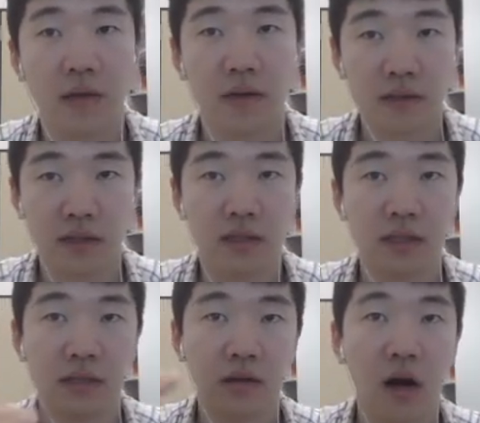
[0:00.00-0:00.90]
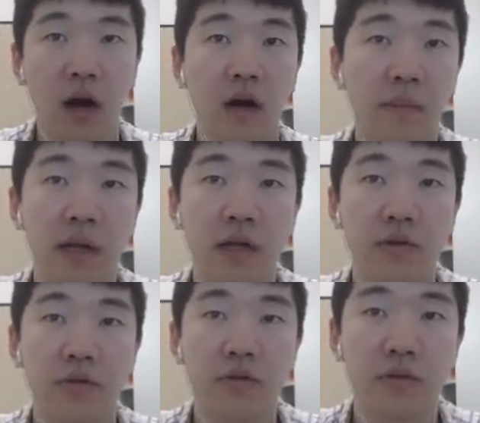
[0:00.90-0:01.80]
certain R
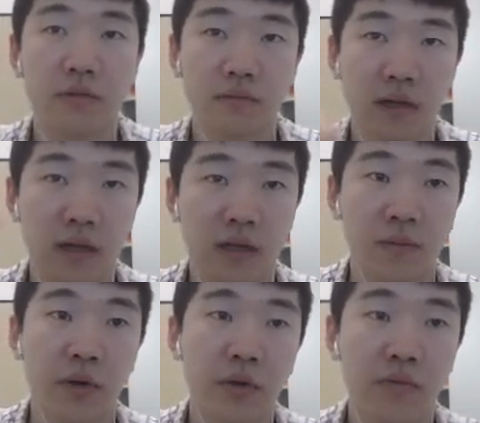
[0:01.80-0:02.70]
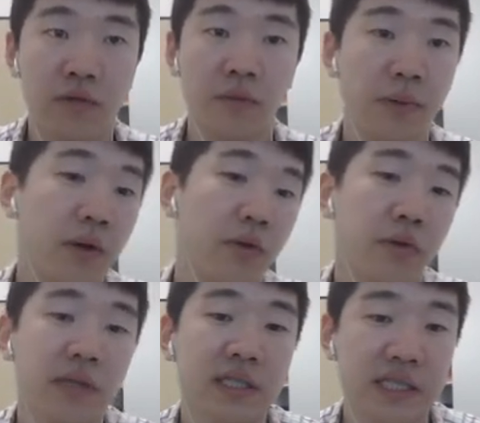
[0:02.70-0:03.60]
value and with the
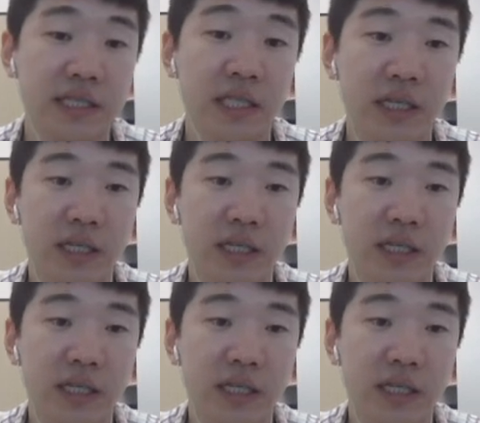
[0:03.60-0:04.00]
periodicity.